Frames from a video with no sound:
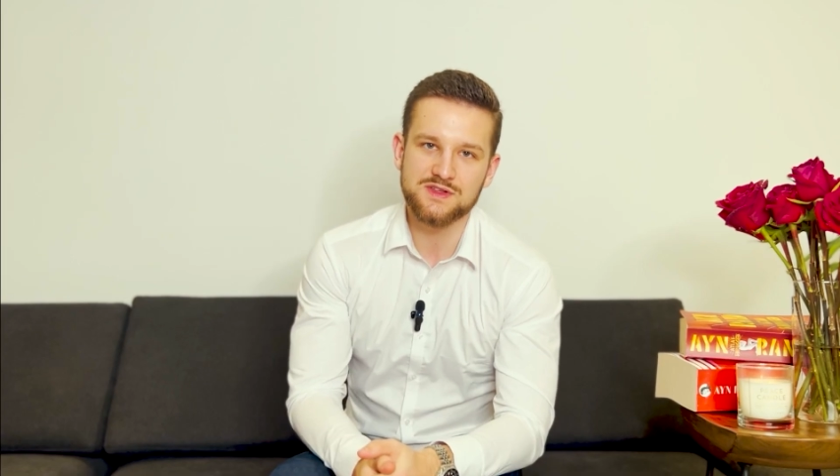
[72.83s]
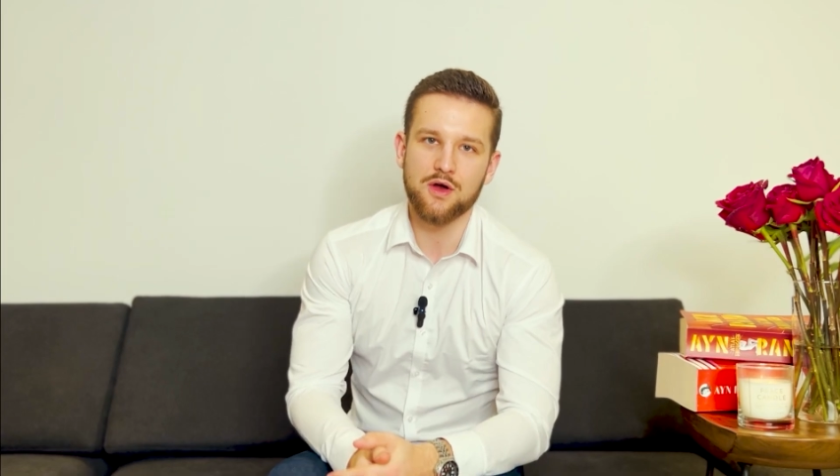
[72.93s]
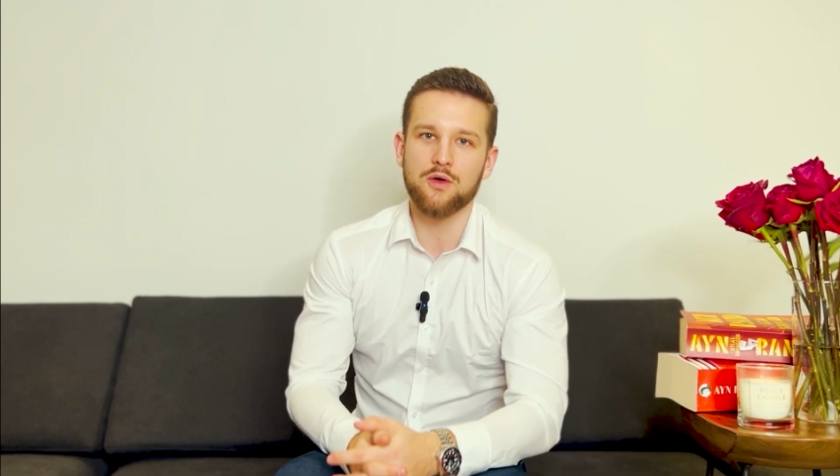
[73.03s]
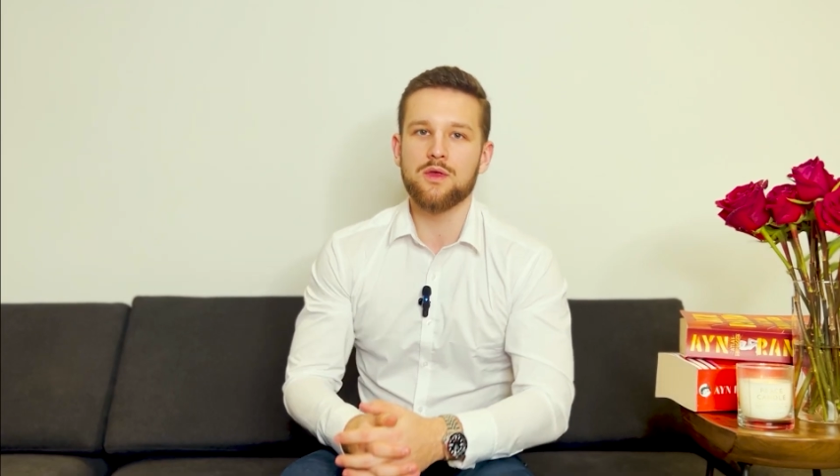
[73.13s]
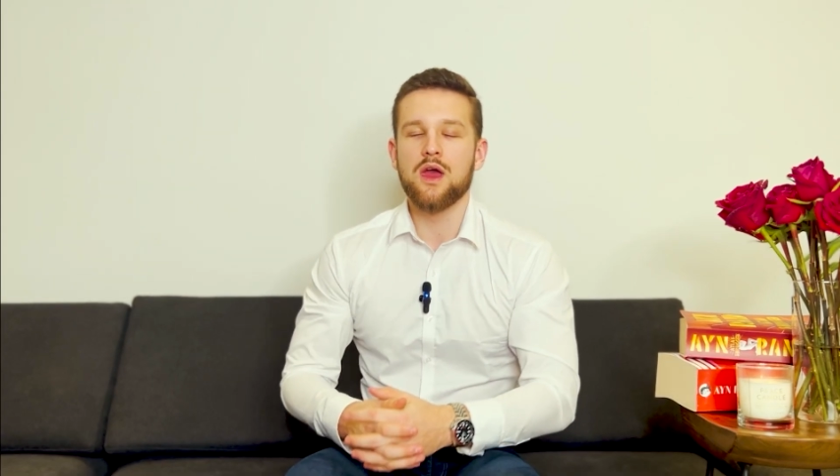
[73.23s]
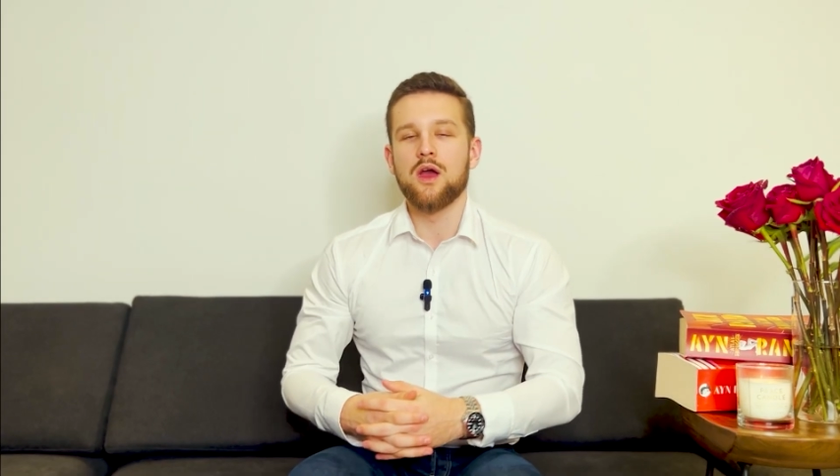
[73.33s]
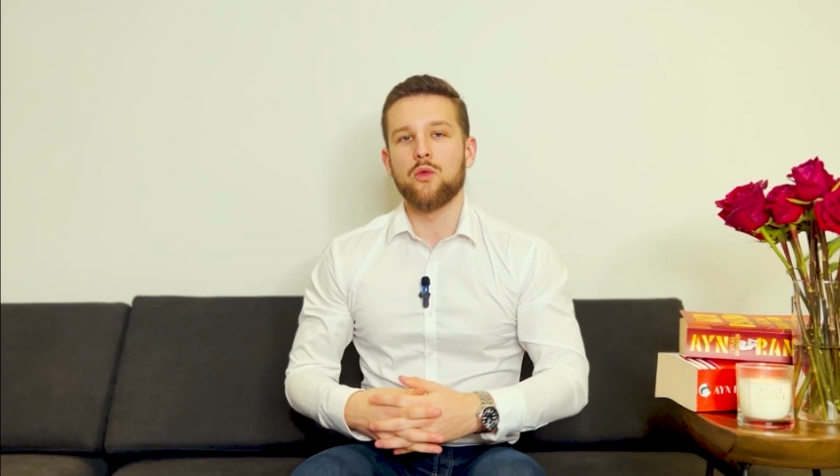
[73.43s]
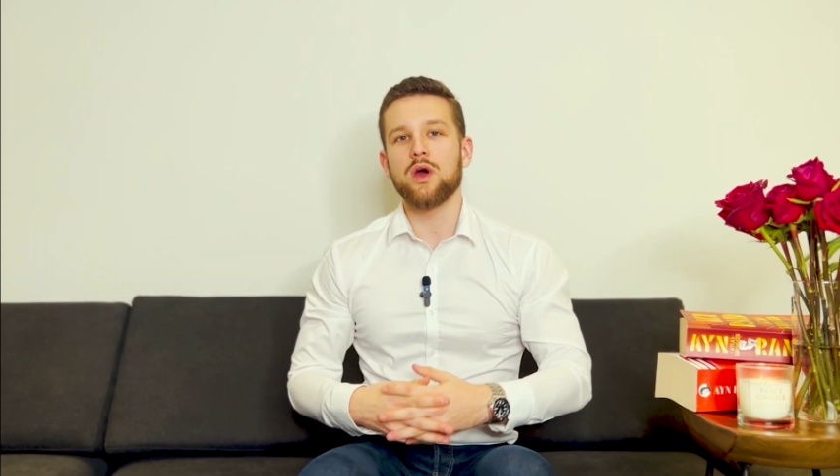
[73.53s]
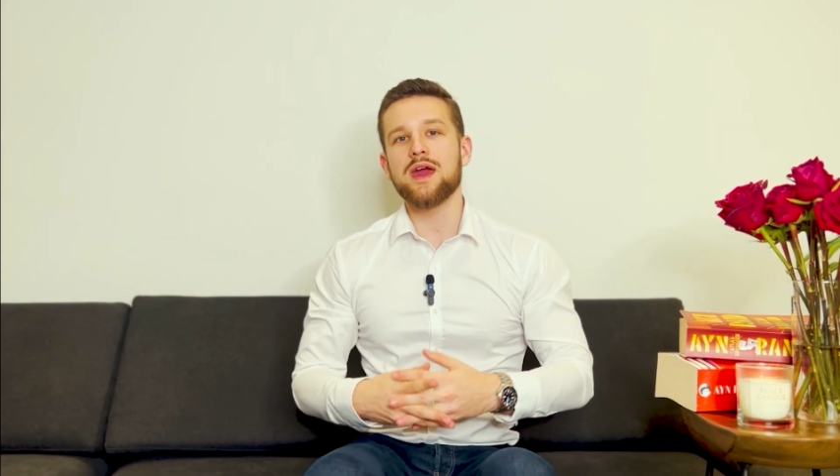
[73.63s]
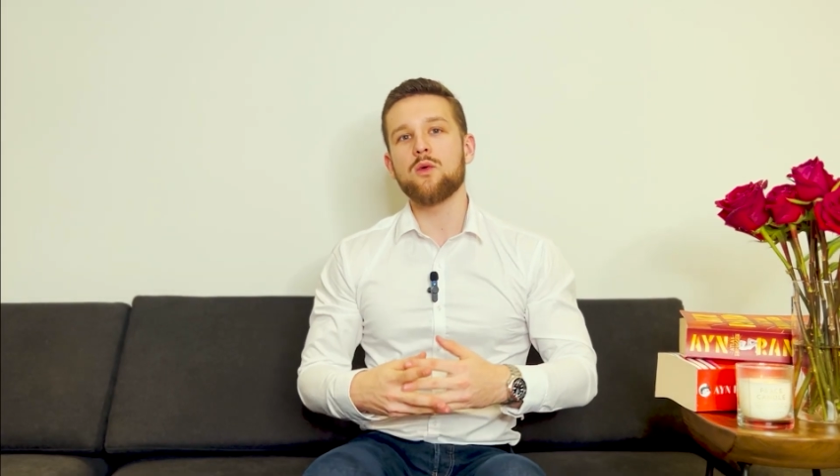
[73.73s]
So
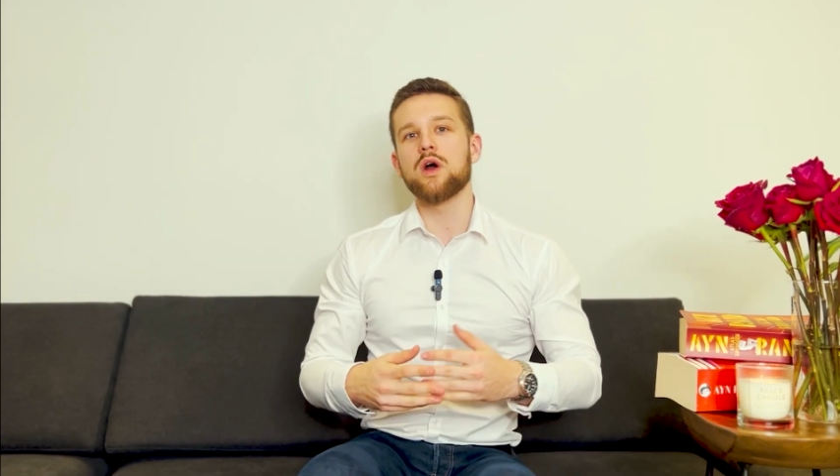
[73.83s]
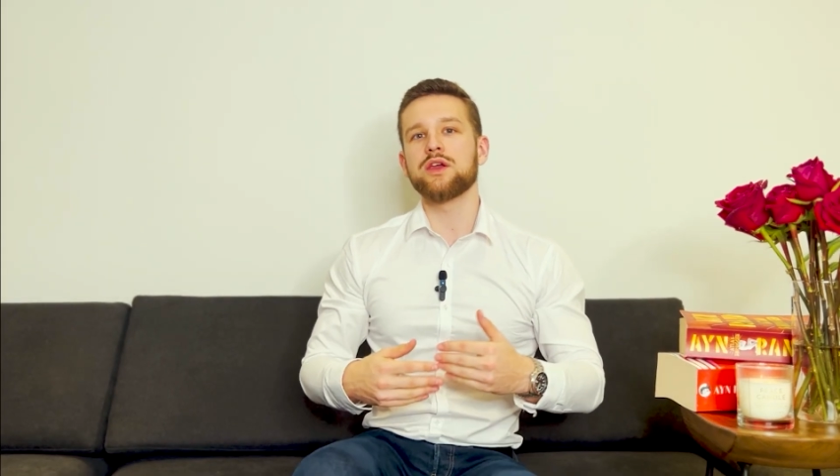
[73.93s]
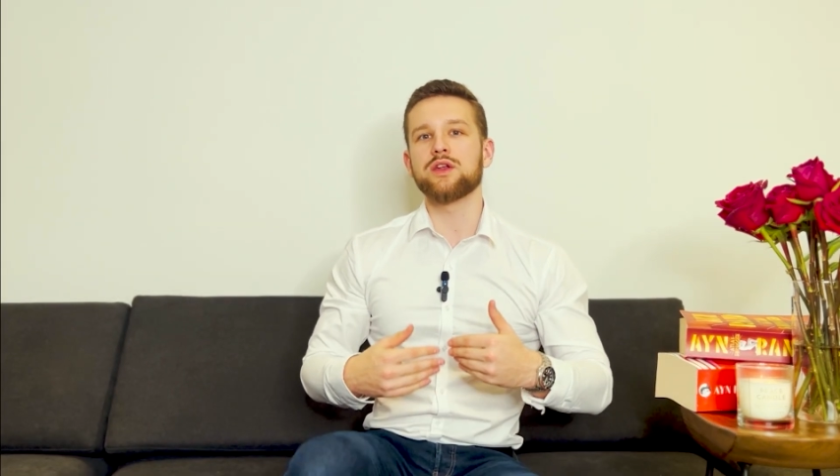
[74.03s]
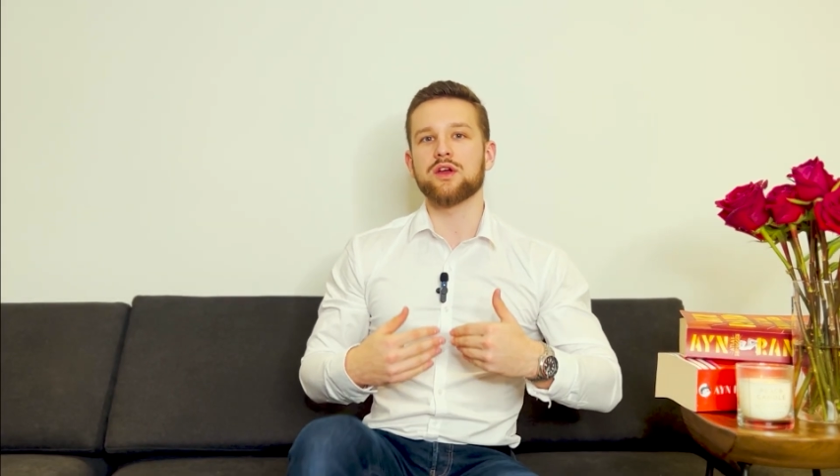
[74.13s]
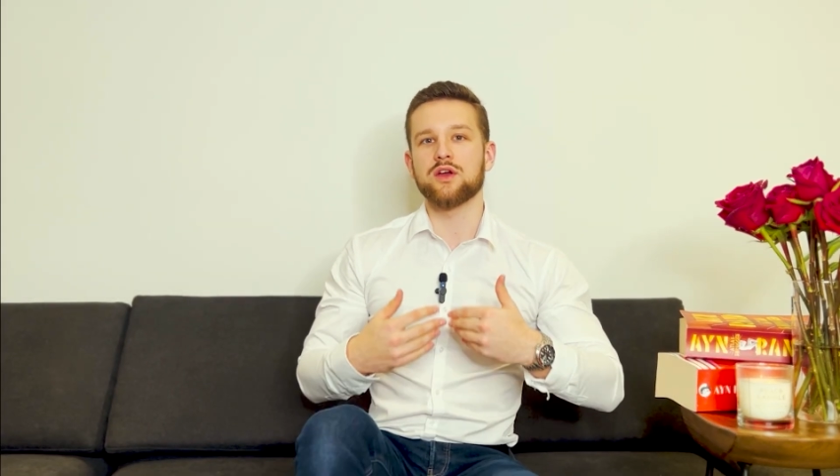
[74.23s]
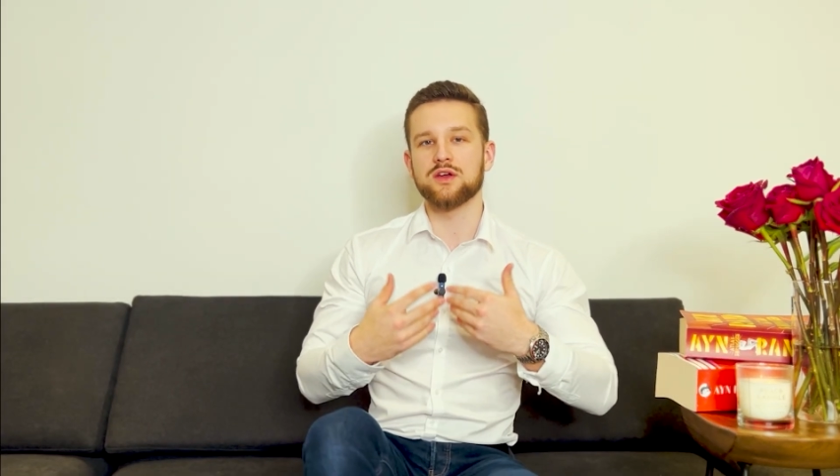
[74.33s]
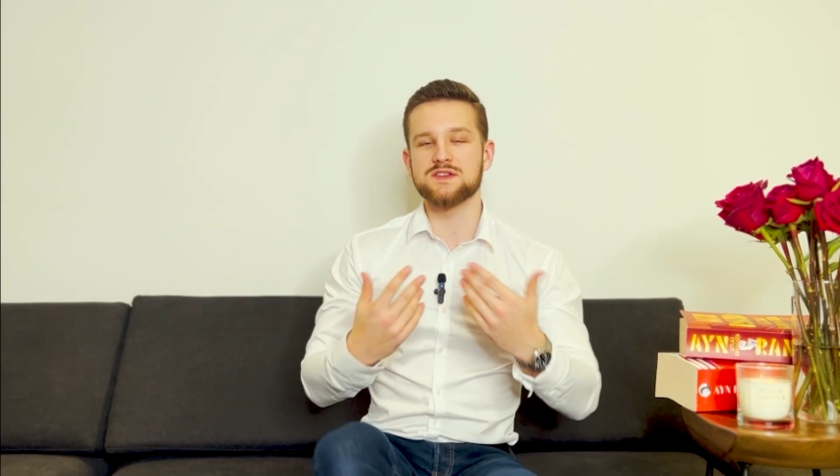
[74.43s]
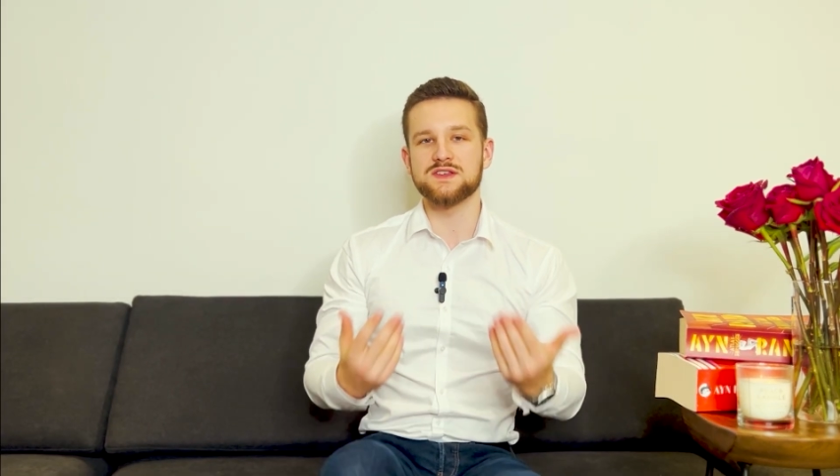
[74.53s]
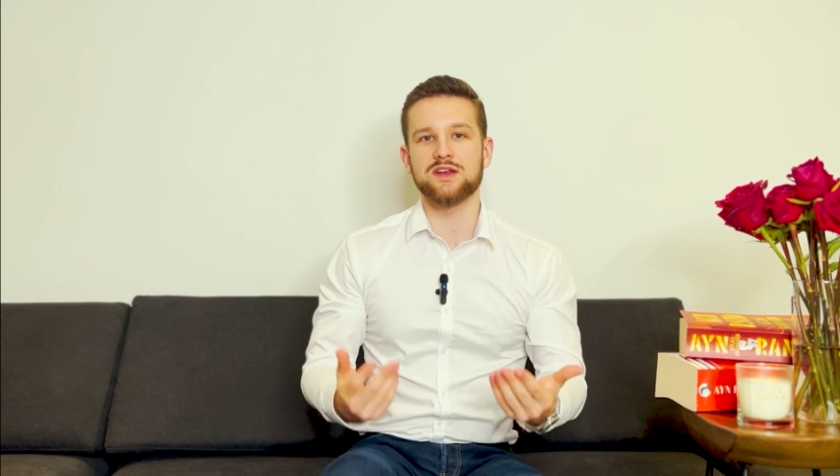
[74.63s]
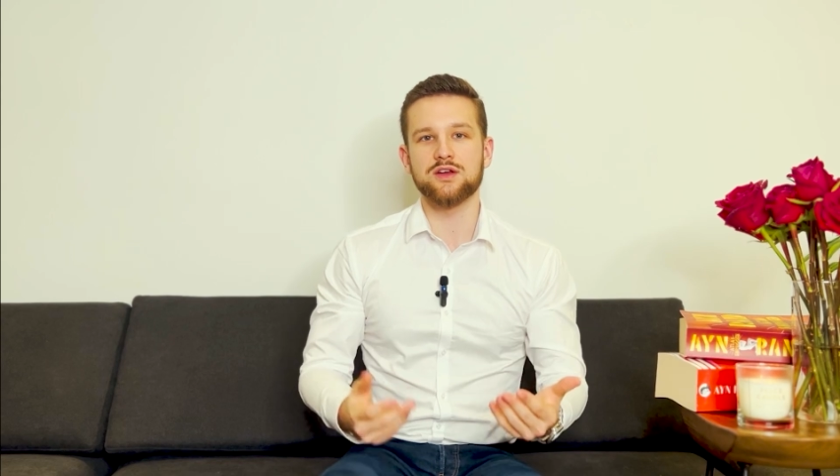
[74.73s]
what I want you to
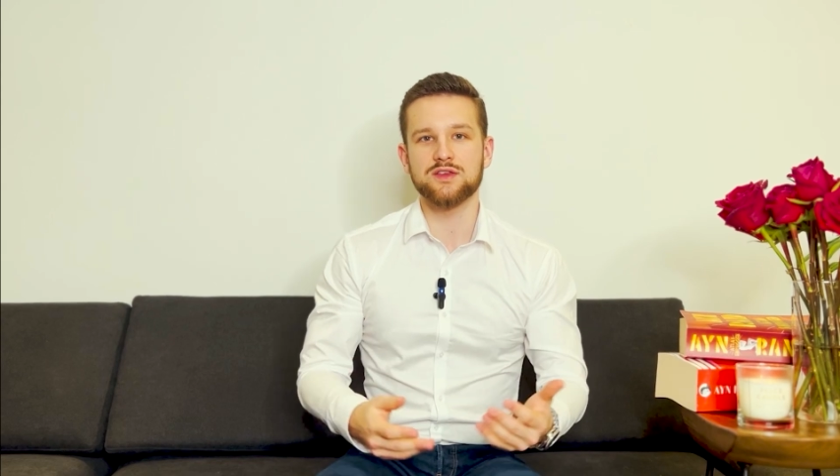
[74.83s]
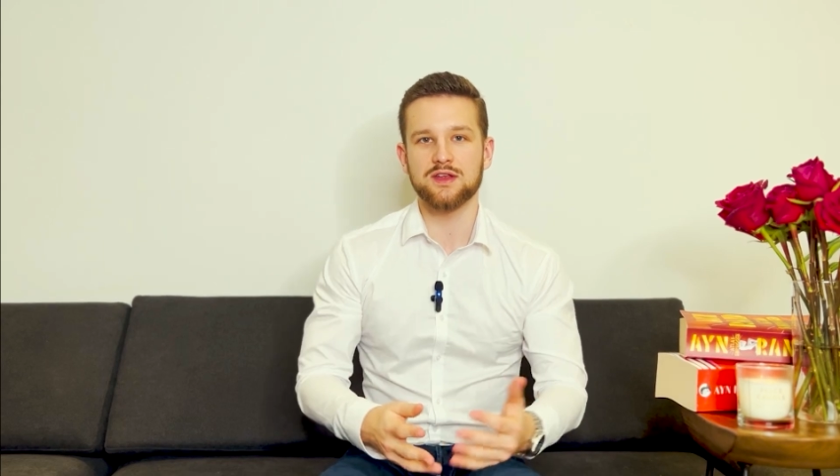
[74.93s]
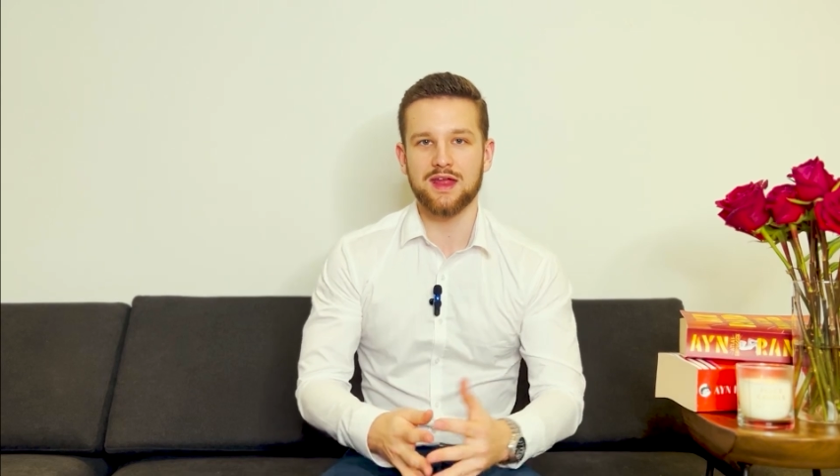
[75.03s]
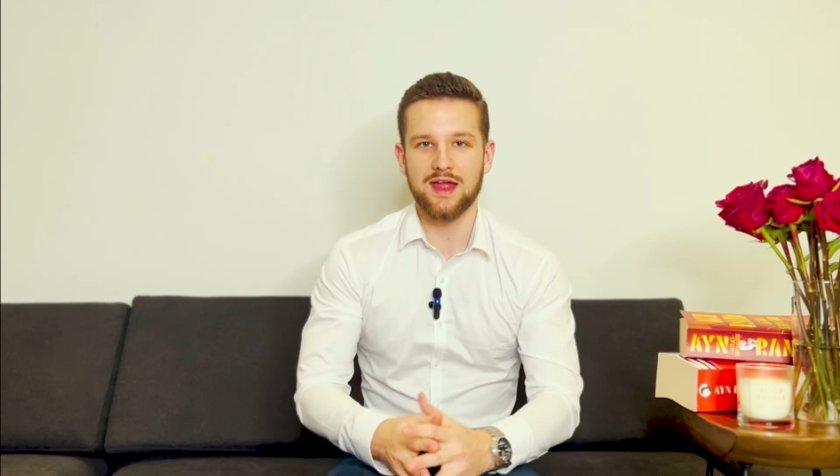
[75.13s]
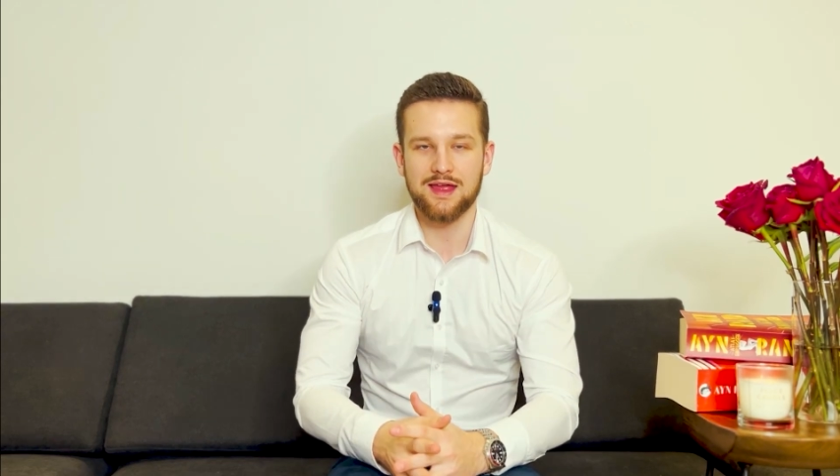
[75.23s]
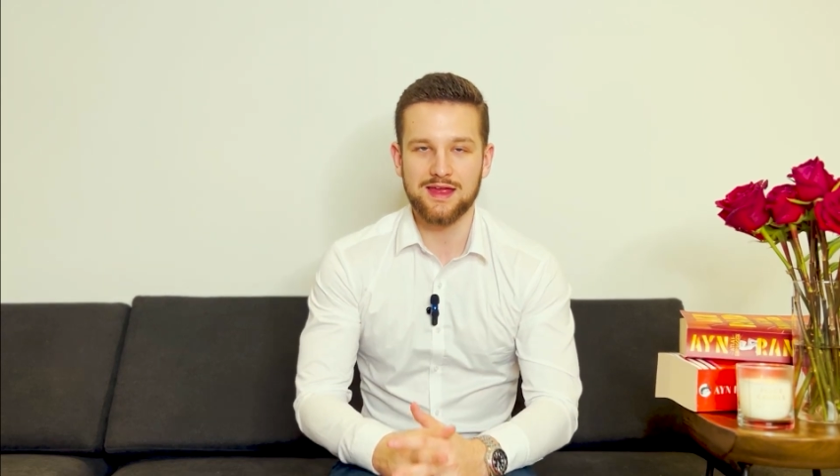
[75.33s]
consider today